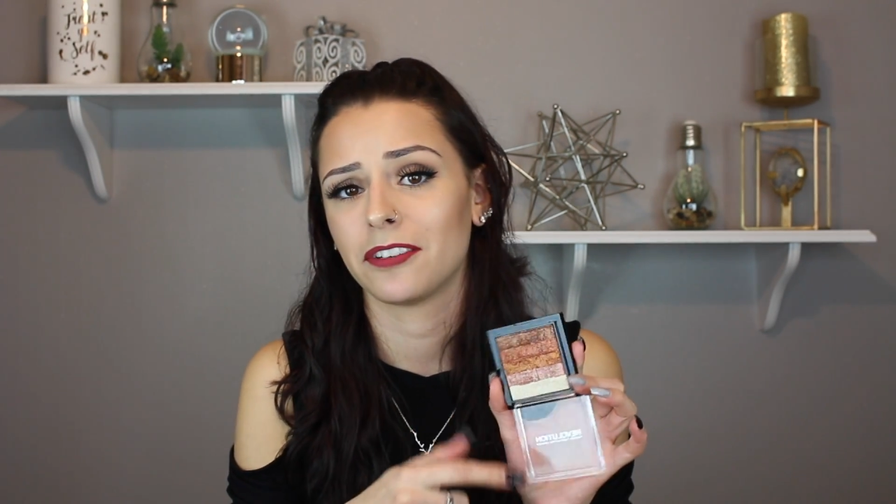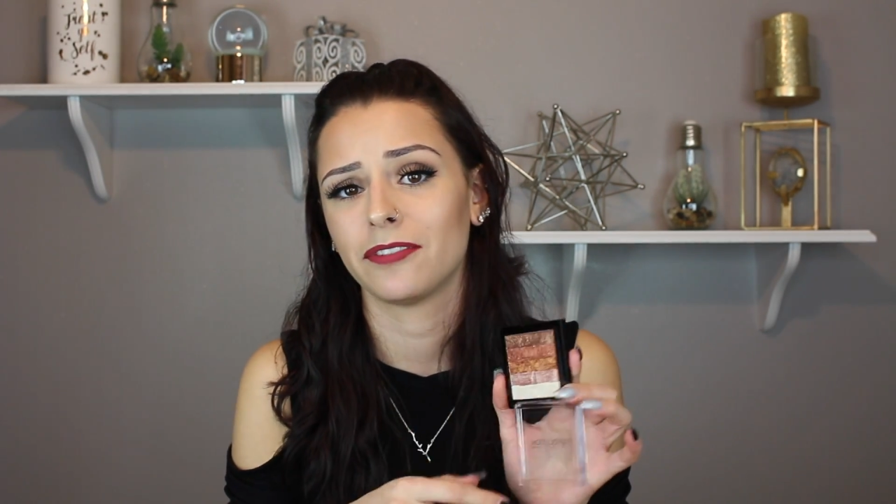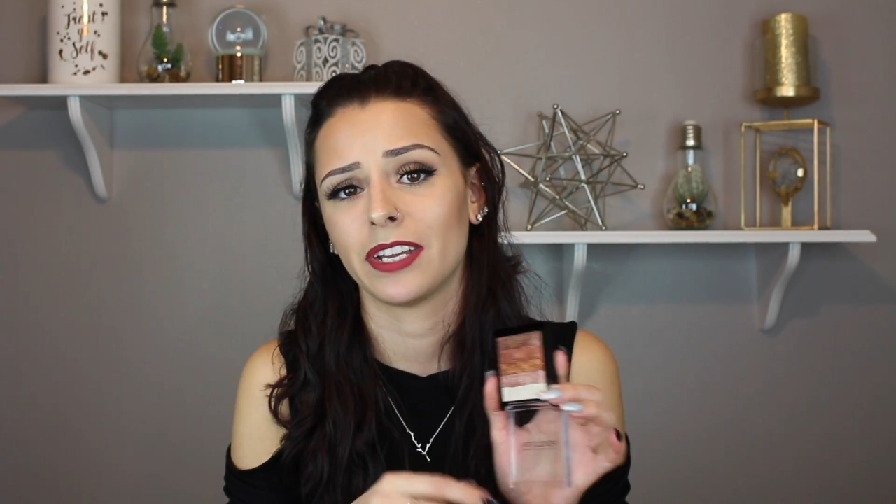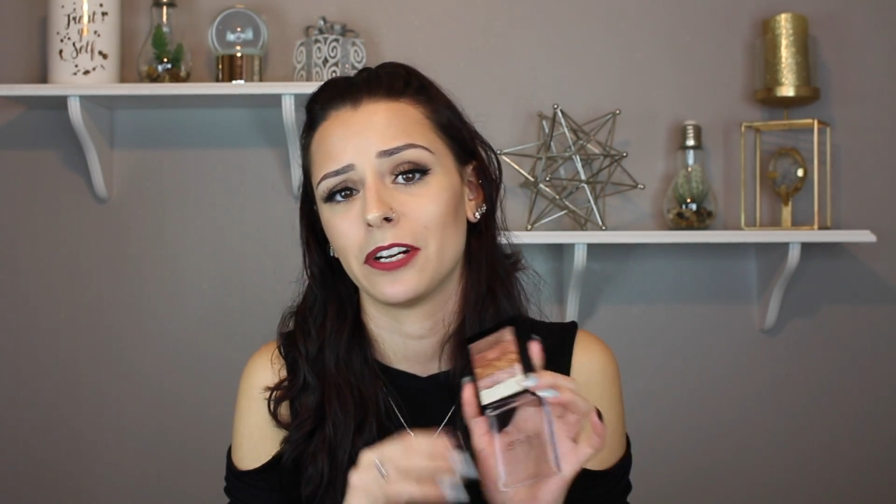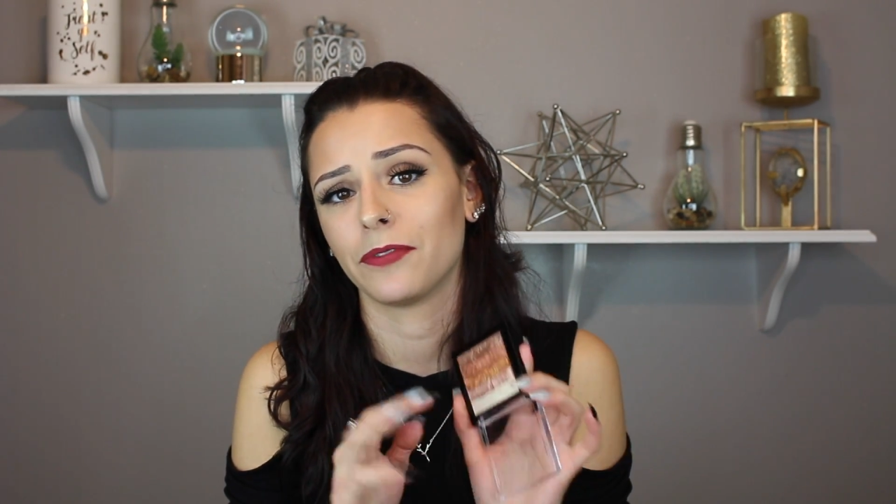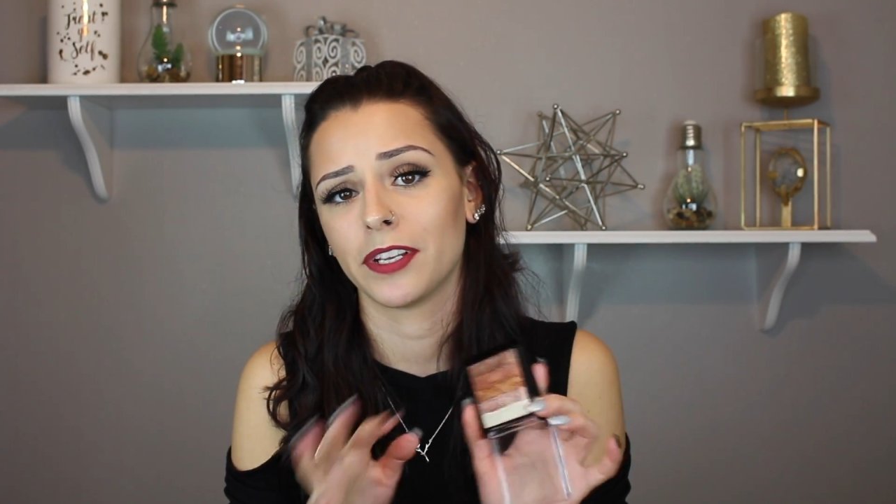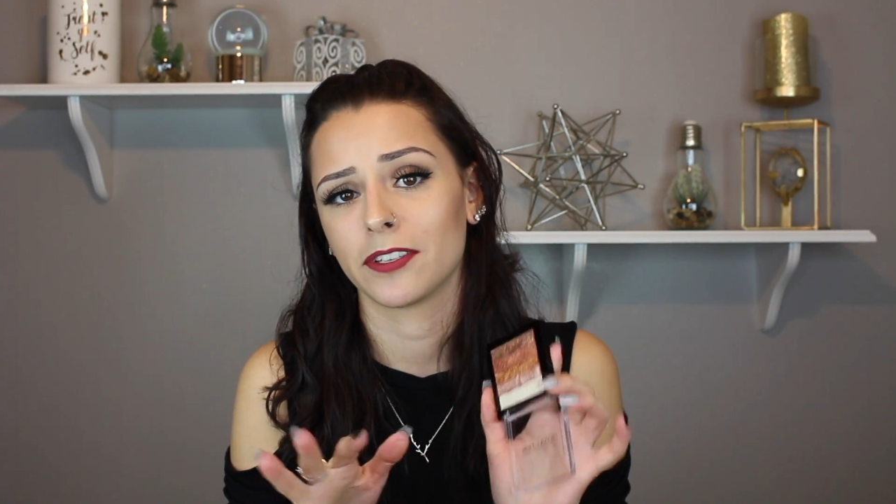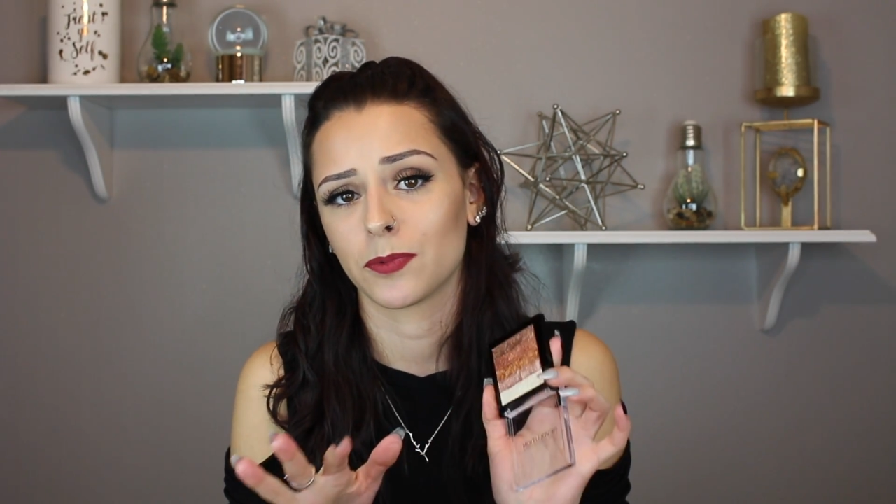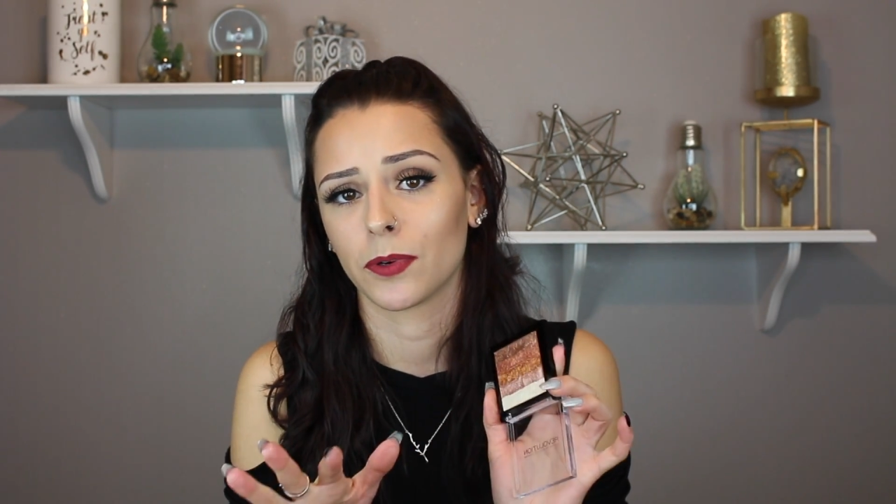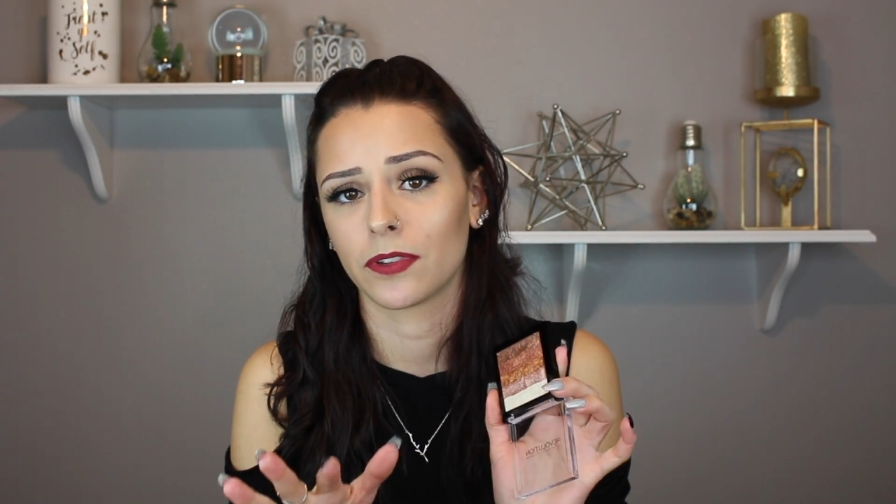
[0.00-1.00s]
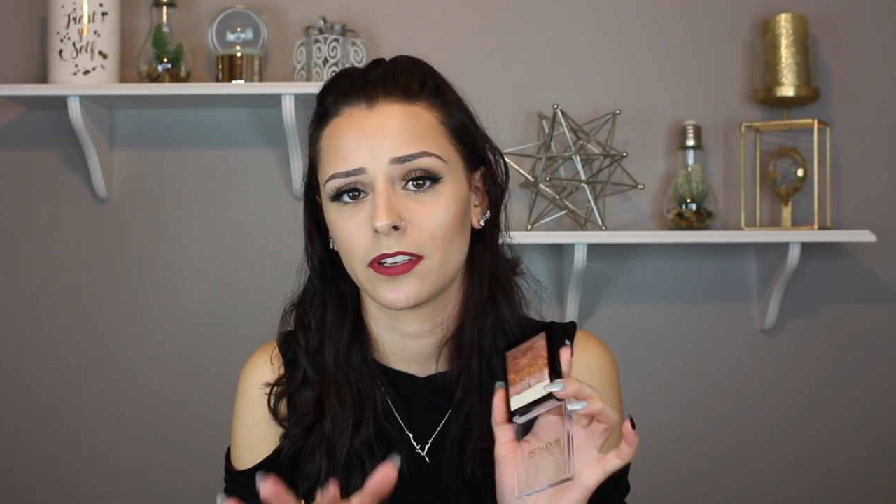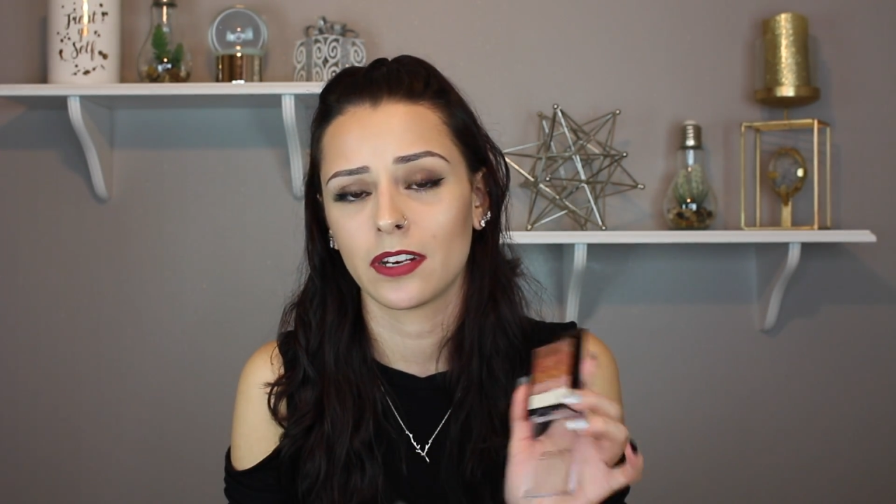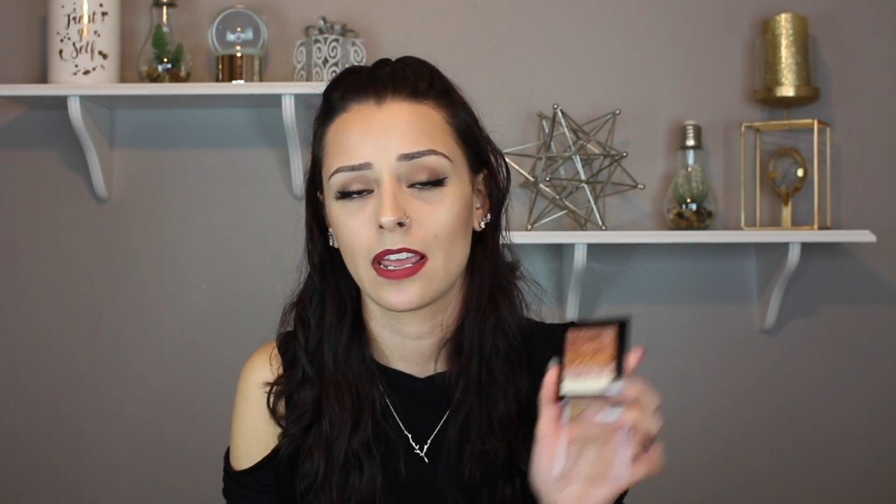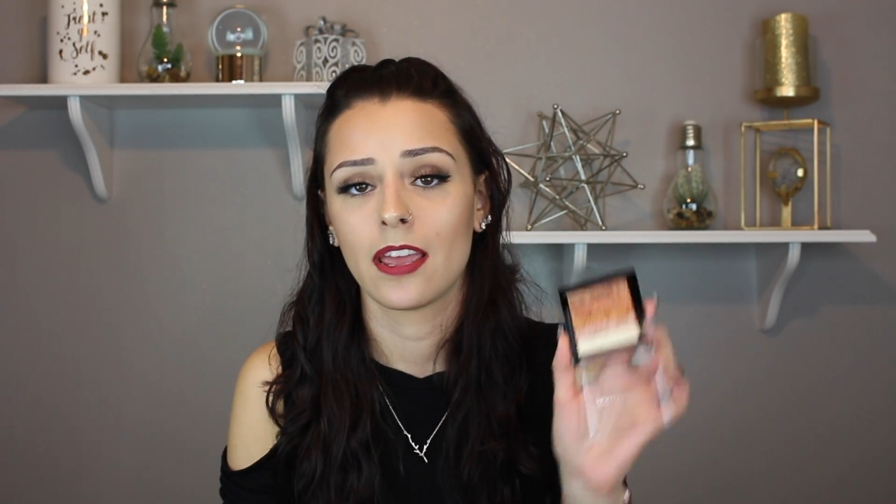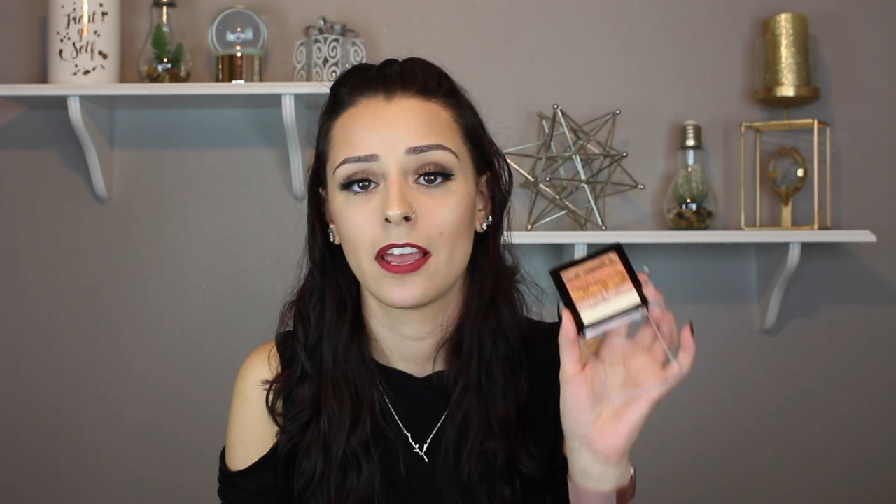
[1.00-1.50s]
of, I don't think it's worth it.